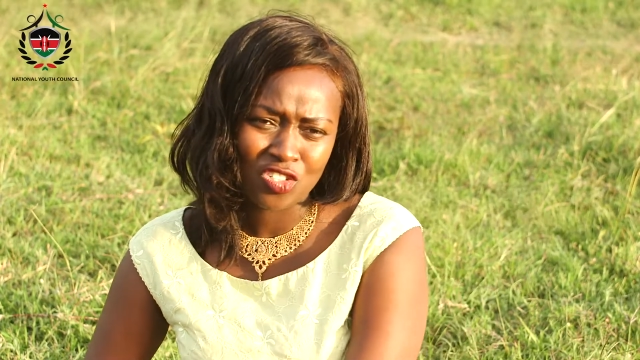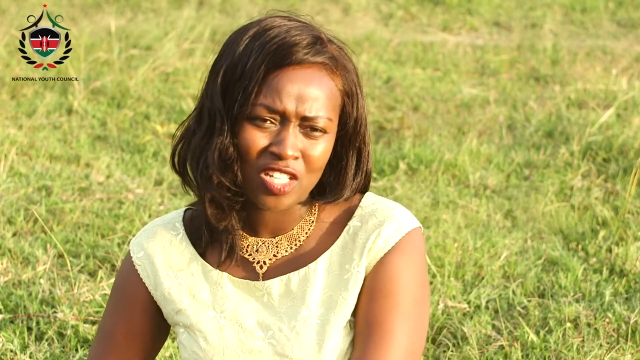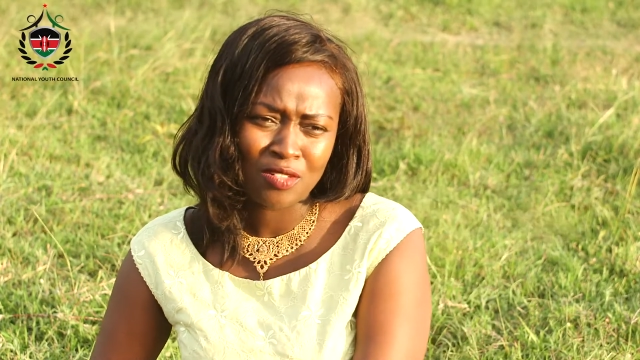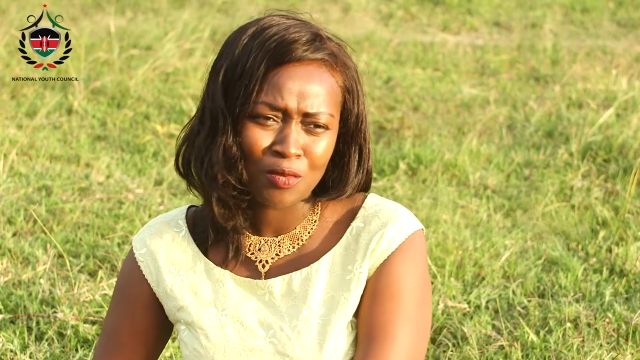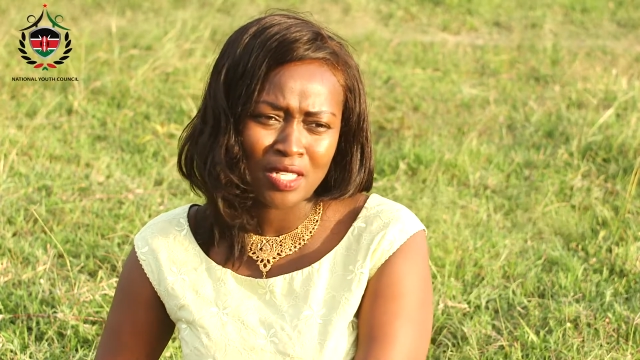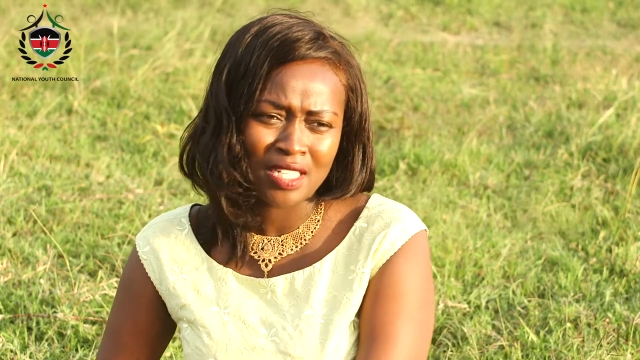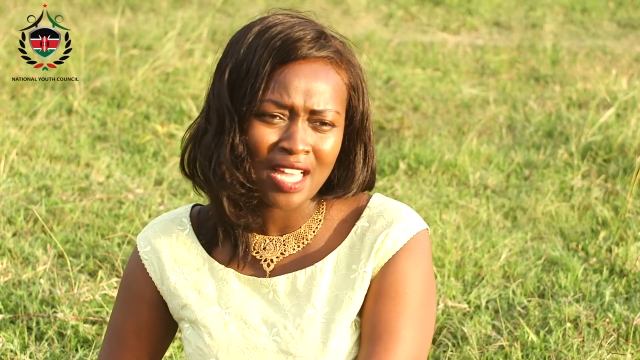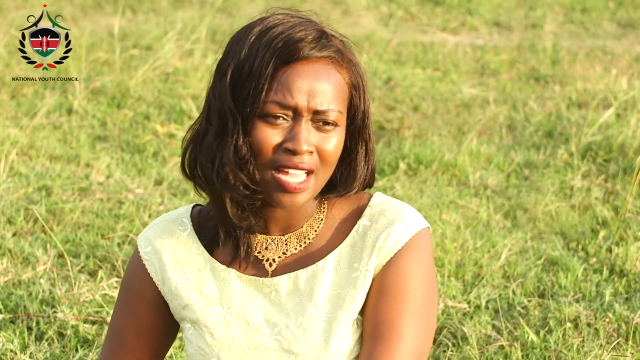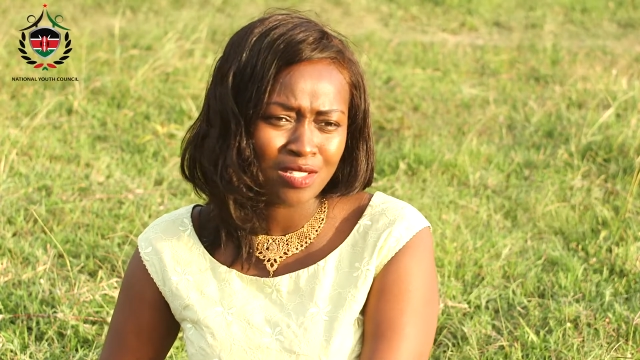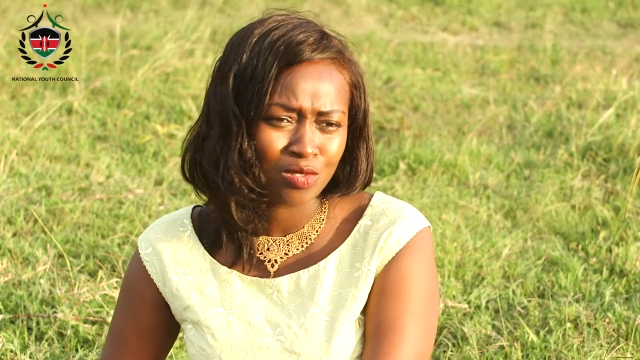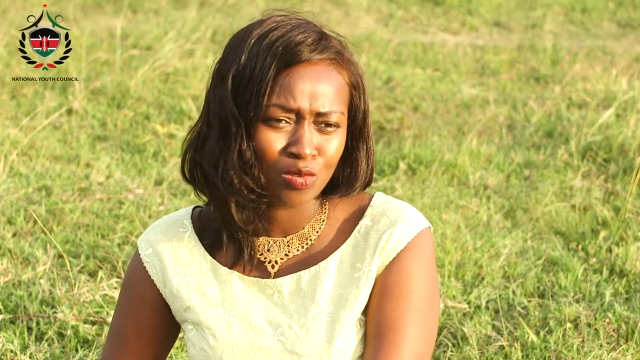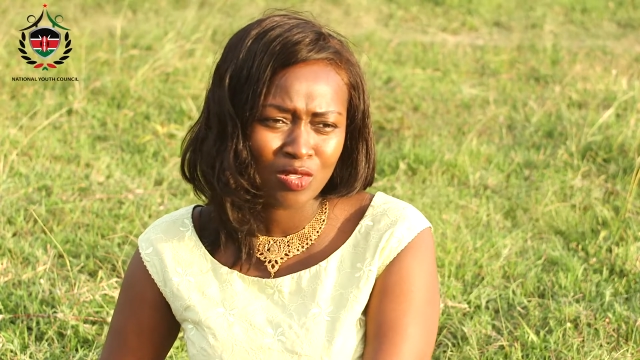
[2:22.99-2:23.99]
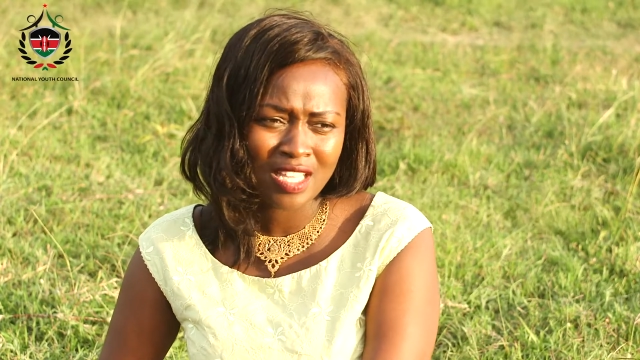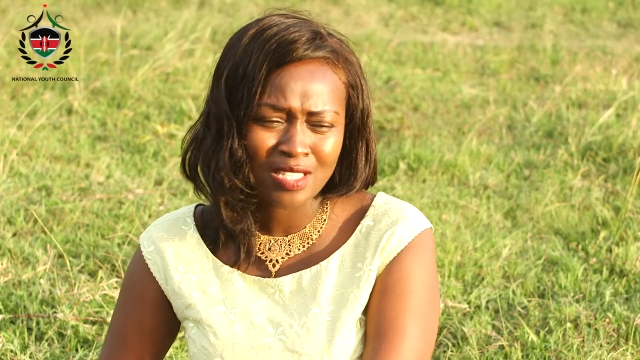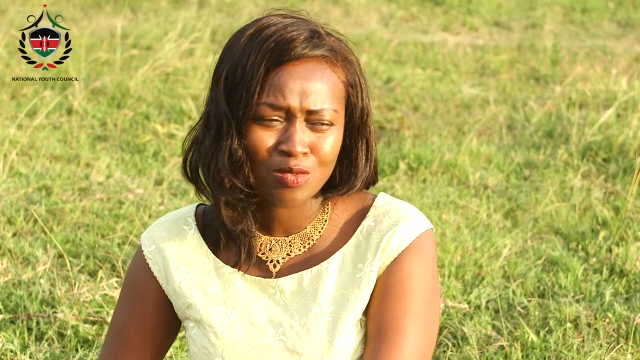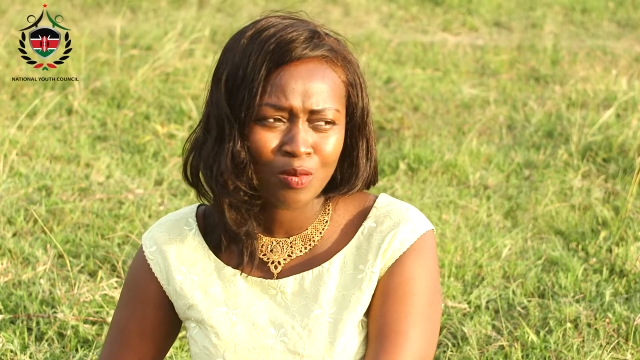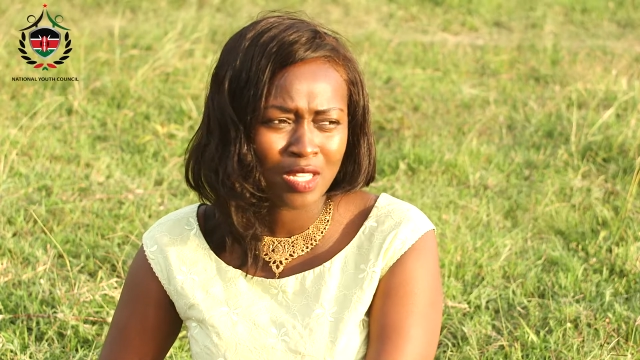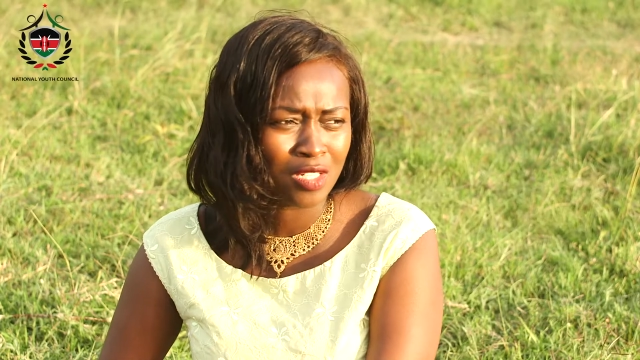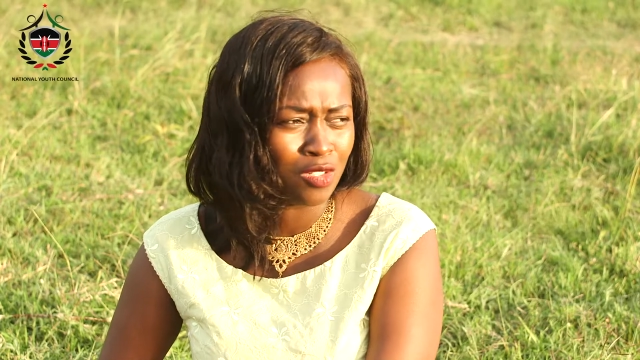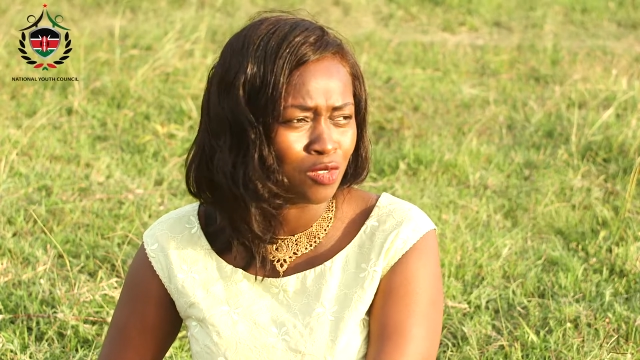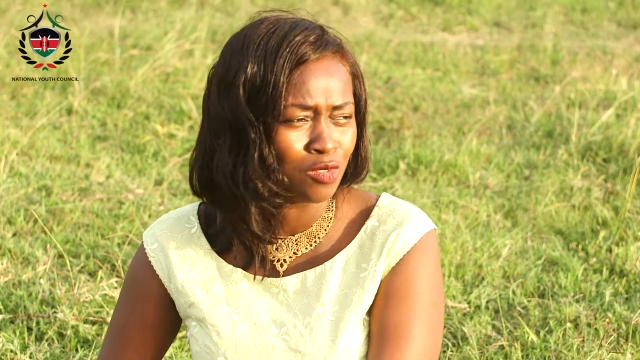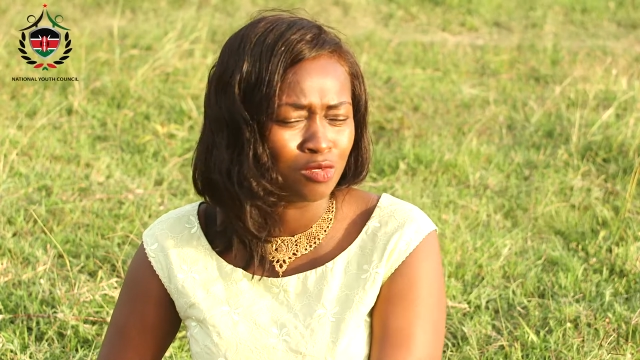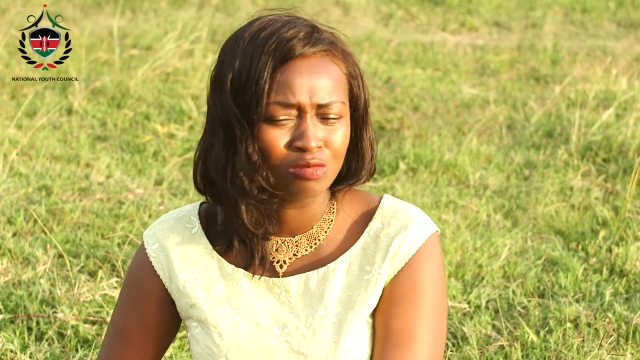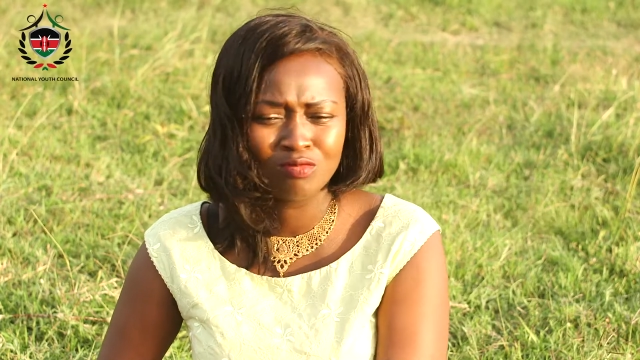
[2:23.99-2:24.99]
And when in high school, that's when
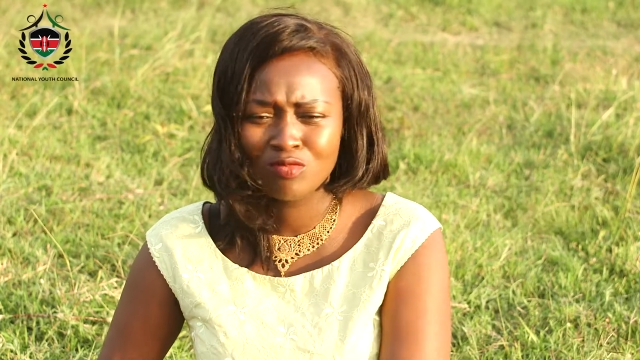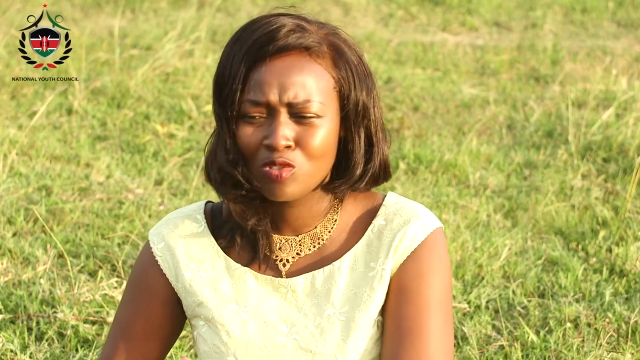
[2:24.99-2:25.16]
you